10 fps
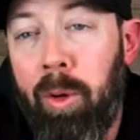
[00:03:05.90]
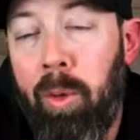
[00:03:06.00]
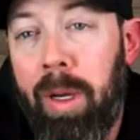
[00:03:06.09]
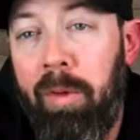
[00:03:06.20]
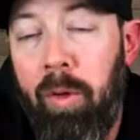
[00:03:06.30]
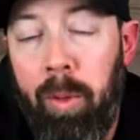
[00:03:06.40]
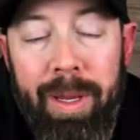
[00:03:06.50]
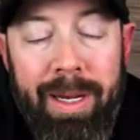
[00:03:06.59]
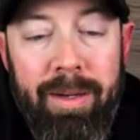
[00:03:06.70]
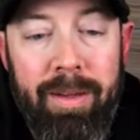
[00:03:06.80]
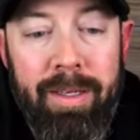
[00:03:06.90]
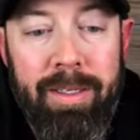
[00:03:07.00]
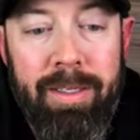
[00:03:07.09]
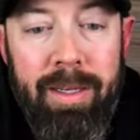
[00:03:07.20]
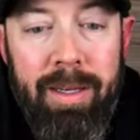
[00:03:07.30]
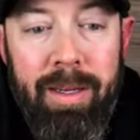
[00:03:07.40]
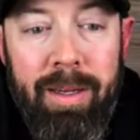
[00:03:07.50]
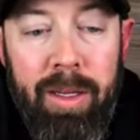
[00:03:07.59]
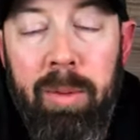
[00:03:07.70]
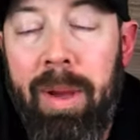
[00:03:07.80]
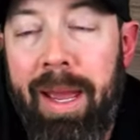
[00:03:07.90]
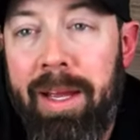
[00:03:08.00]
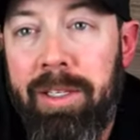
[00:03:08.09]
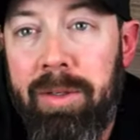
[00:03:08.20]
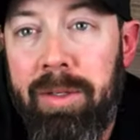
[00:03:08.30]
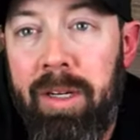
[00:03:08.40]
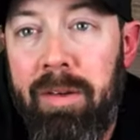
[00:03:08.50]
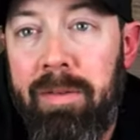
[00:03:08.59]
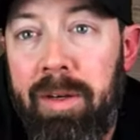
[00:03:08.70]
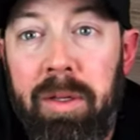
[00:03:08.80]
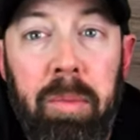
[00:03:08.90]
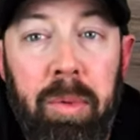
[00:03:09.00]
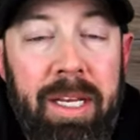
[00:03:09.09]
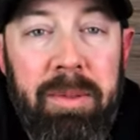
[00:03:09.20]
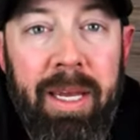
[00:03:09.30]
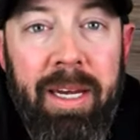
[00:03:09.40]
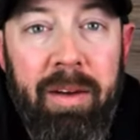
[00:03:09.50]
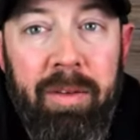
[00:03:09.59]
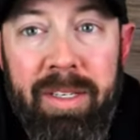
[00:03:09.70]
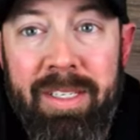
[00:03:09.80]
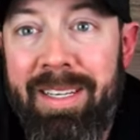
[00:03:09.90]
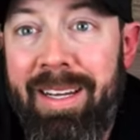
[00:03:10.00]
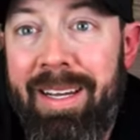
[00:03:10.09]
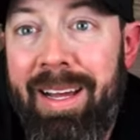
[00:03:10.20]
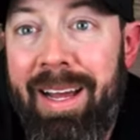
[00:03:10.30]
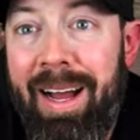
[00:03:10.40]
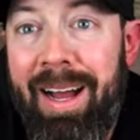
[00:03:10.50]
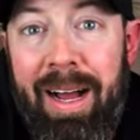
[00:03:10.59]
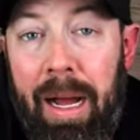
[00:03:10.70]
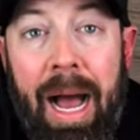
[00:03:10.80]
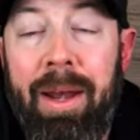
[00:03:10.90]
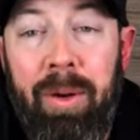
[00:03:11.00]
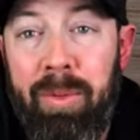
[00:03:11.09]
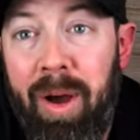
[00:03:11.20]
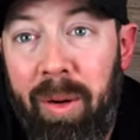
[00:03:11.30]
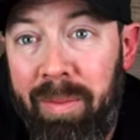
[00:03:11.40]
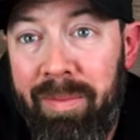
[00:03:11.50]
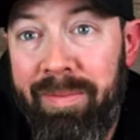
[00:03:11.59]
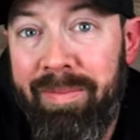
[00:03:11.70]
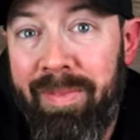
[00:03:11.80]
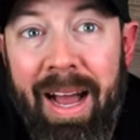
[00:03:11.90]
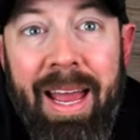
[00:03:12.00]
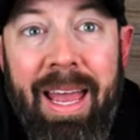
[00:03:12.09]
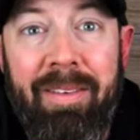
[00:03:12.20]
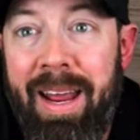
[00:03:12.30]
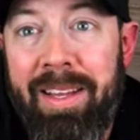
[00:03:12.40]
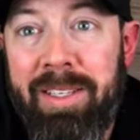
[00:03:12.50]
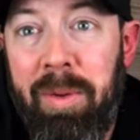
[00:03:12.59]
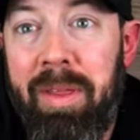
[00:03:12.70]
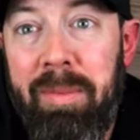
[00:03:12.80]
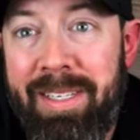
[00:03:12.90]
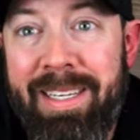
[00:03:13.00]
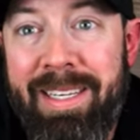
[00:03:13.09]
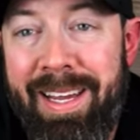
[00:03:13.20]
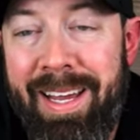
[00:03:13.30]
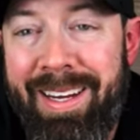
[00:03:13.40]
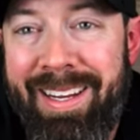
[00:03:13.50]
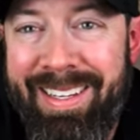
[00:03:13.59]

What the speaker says: quick before we get into this, you may ask yourself, do the blades make a difference? I don't know. I haven't asked one of the muskies yet.